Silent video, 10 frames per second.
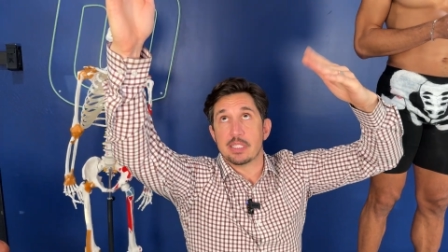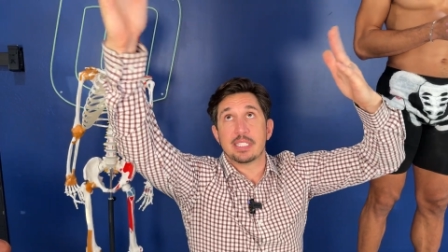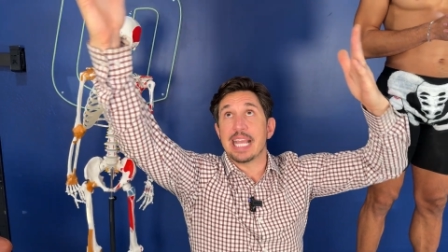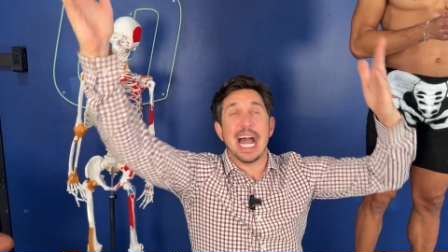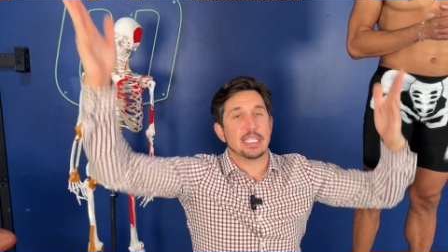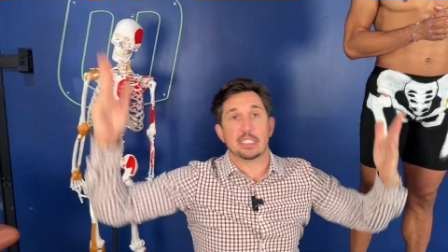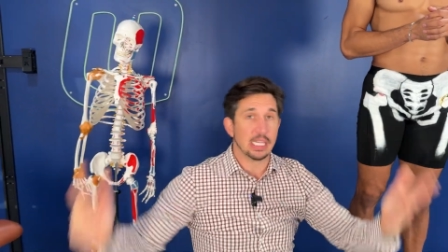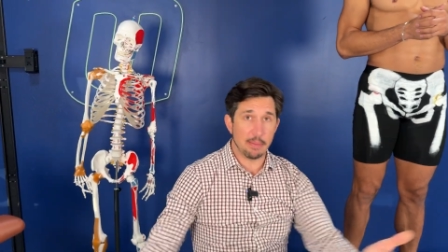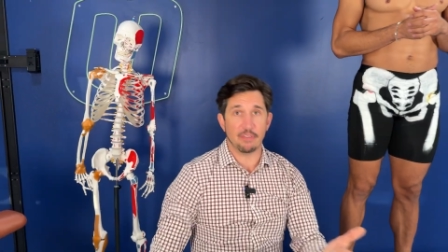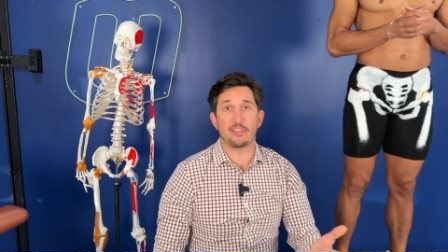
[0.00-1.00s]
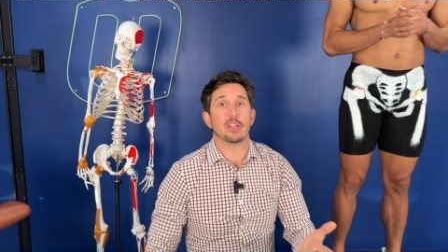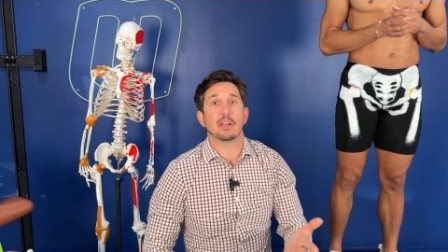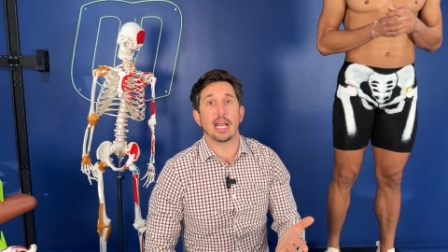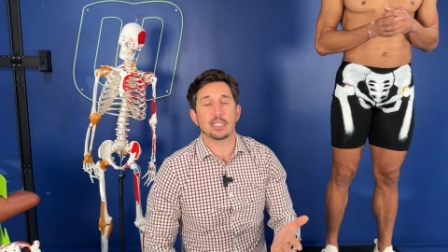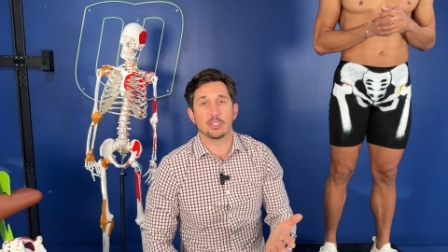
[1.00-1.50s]
The sky's the limit for you
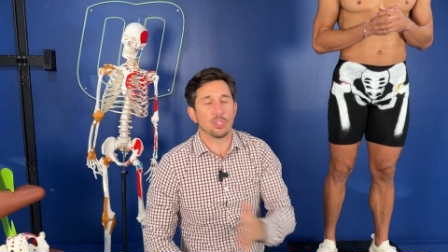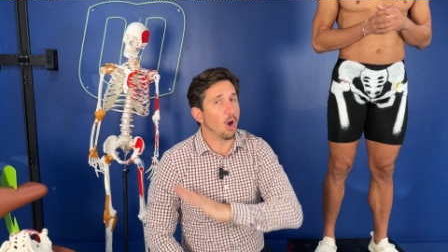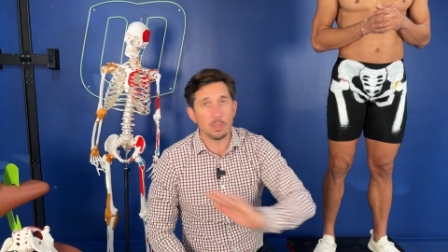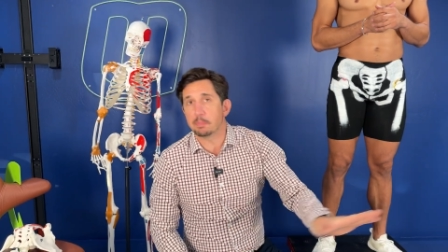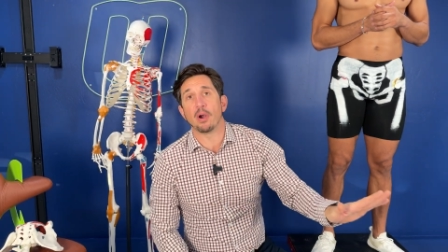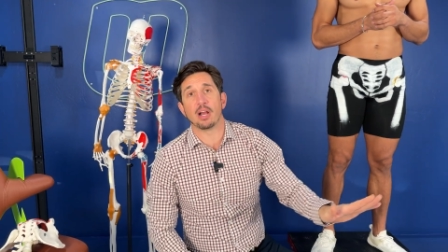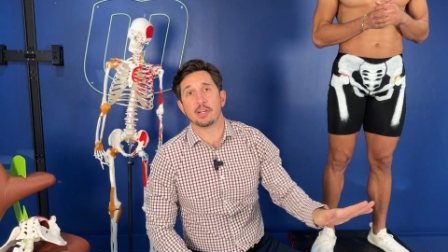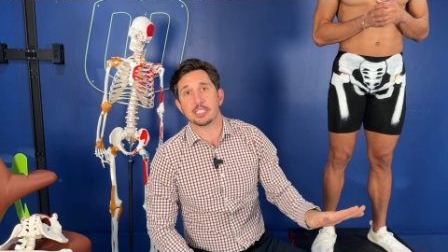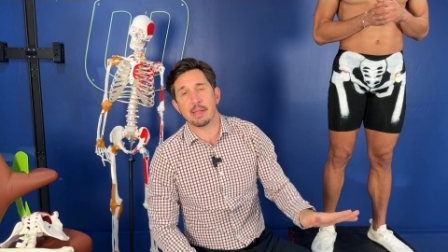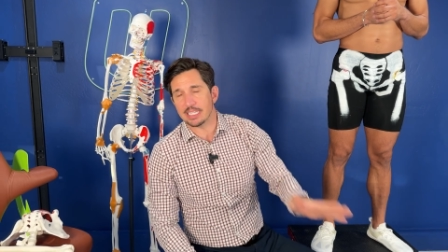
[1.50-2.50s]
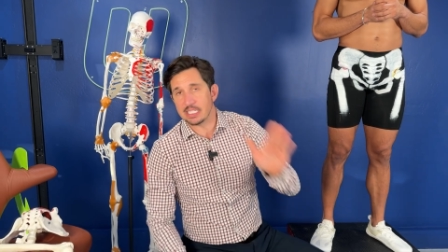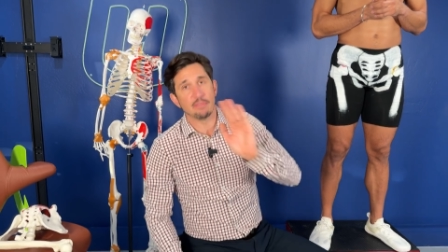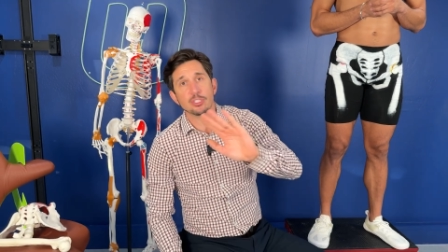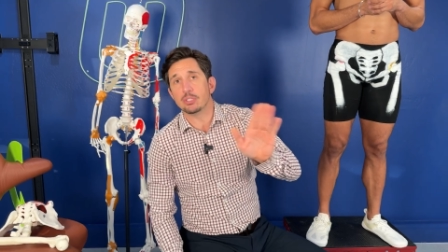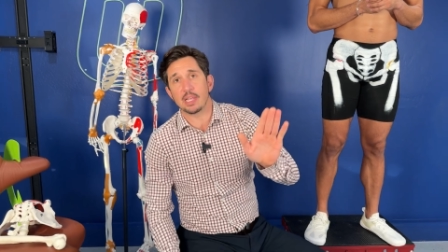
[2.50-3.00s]
guys. There's always progress to make. It's
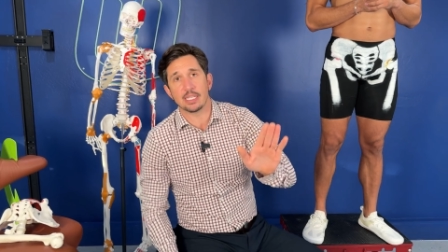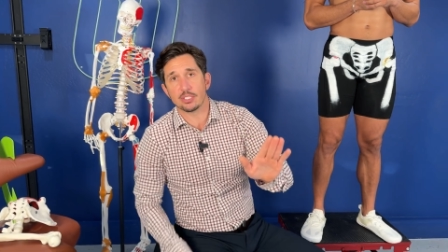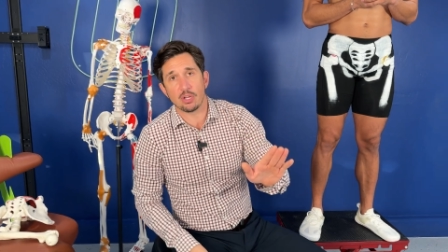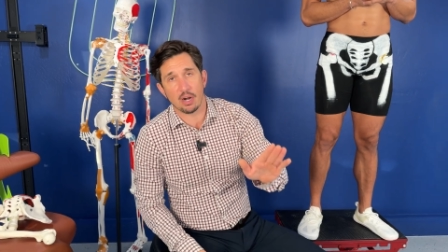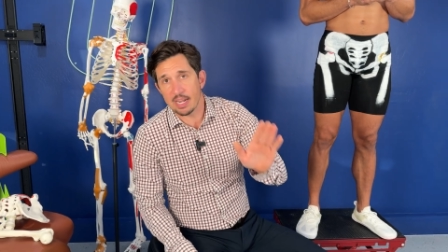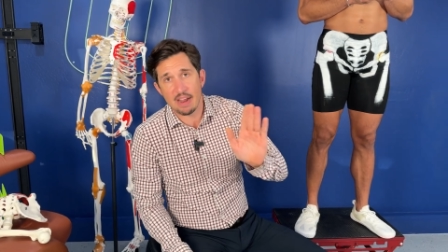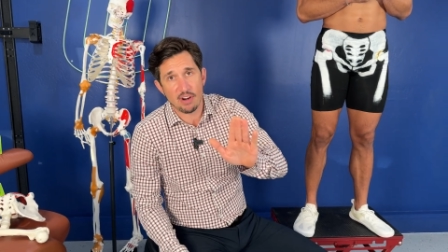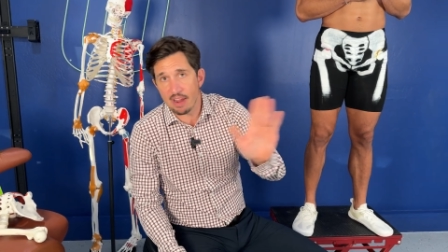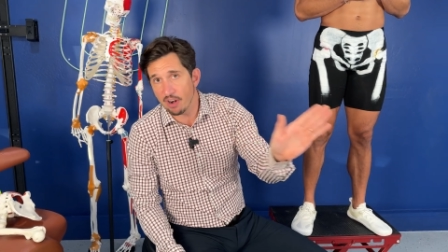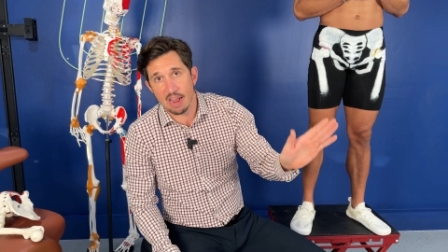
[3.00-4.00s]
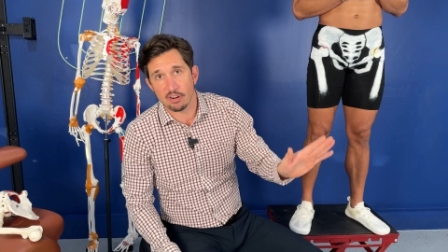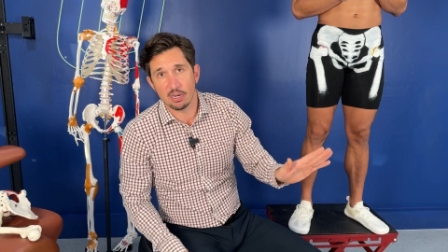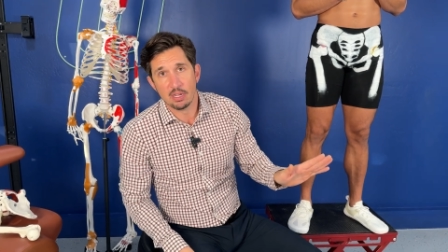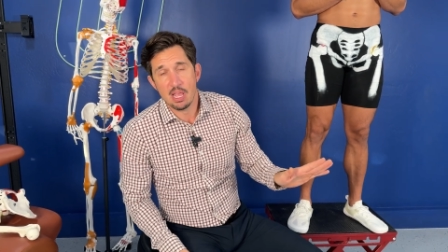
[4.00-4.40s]
never too late to start. Never, ever, ever.